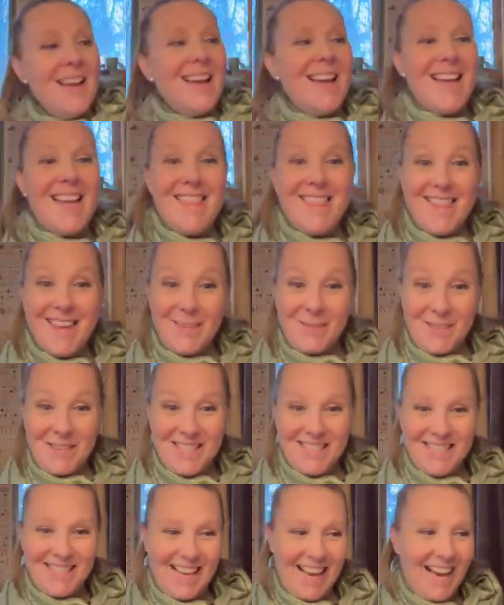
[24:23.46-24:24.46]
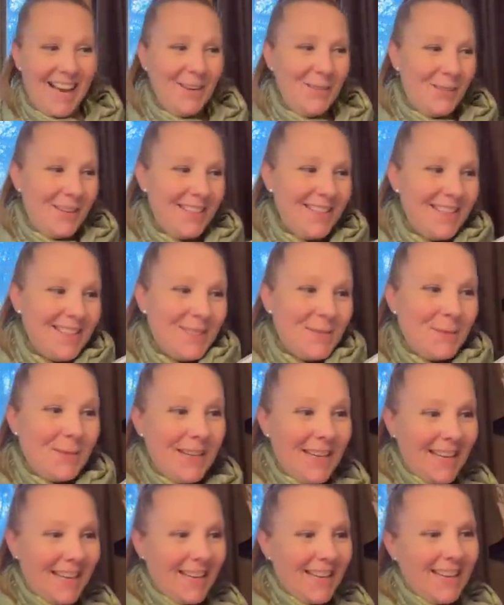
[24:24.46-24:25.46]
And then we just had one this
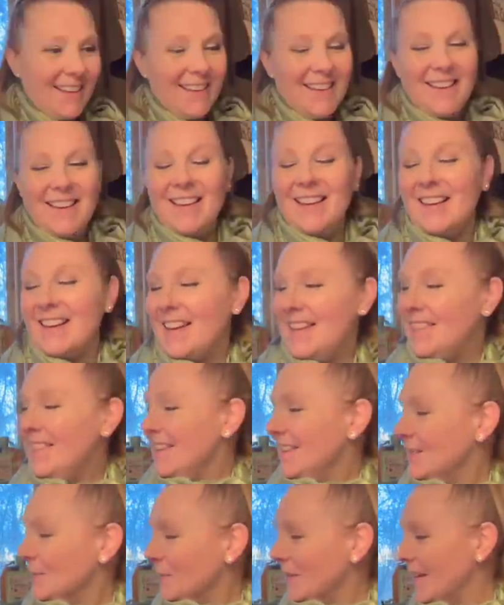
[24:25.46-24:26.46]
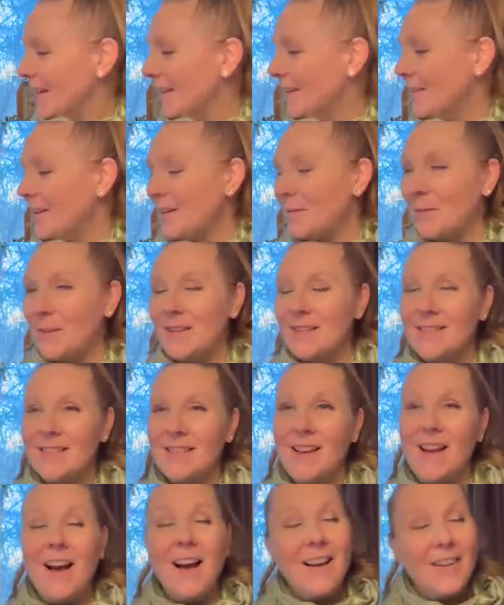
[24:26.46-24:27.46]
week. And this week it was
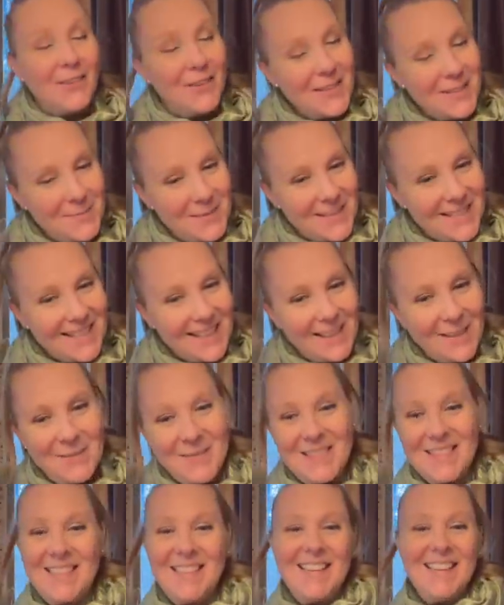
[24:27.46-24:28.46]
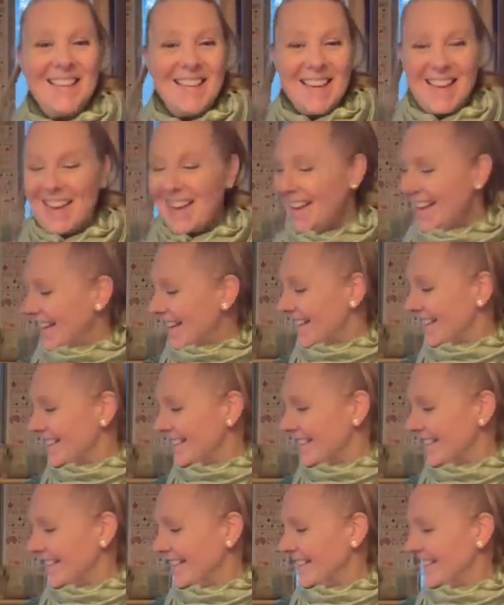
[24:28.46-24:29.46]
Christmas themed.
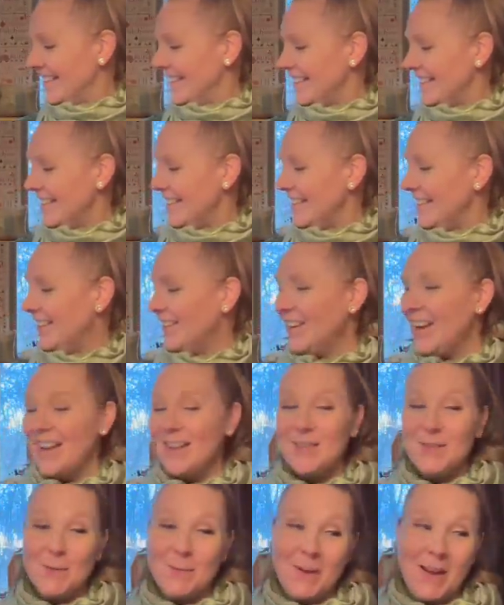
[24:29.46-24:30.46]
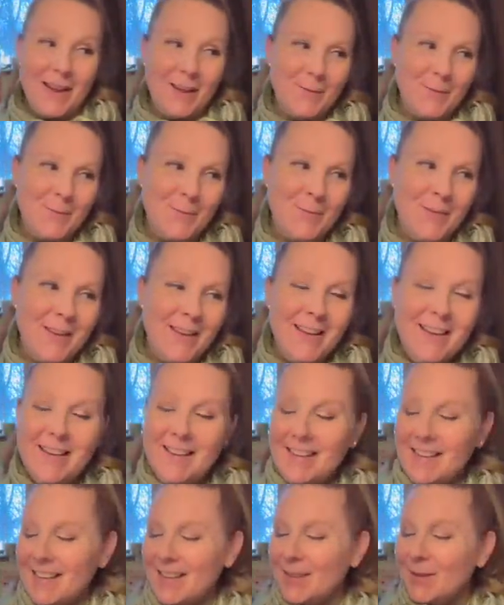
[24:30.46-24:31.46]
And okay, so my husband,
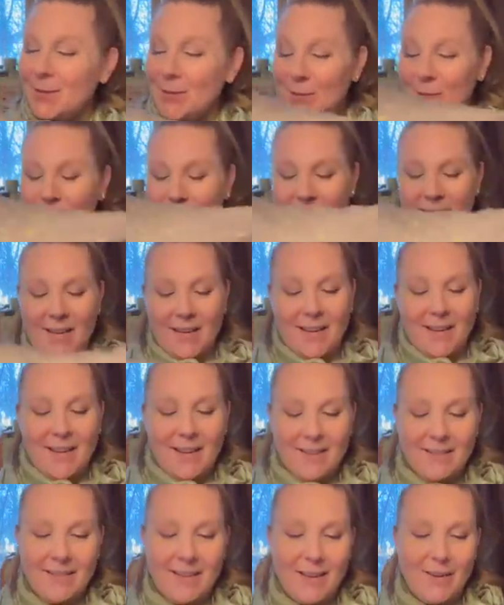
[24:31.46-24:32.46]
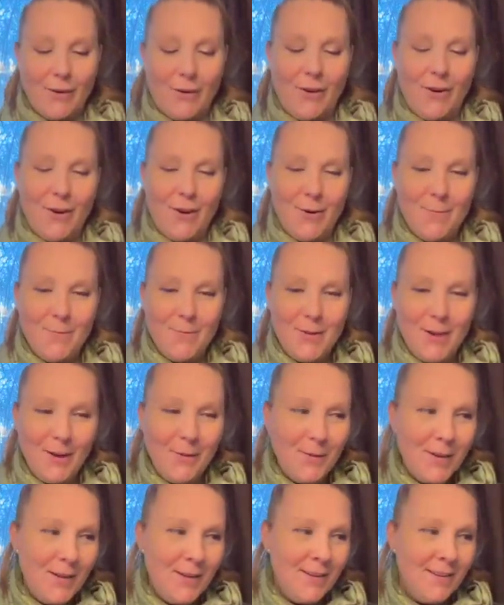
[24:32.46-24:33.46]
he's so funny. He's like, that
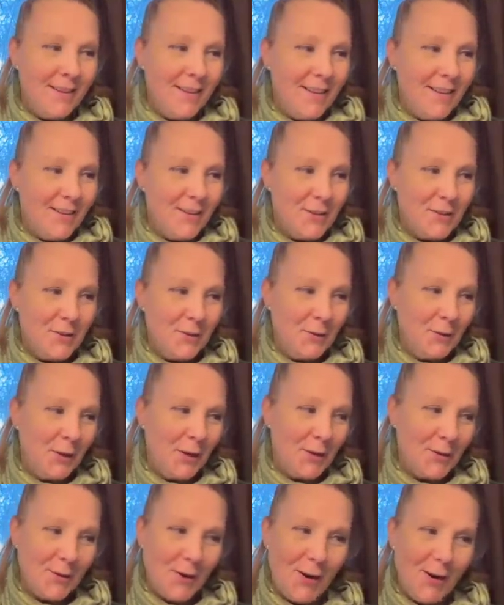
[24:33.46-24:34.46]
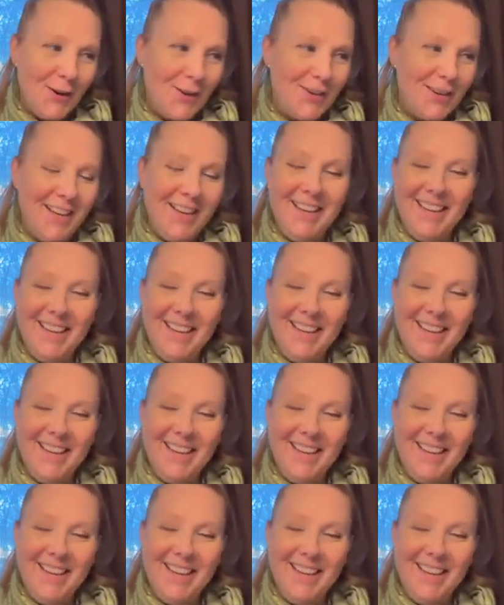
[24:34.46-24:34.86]
one doesn't look as hard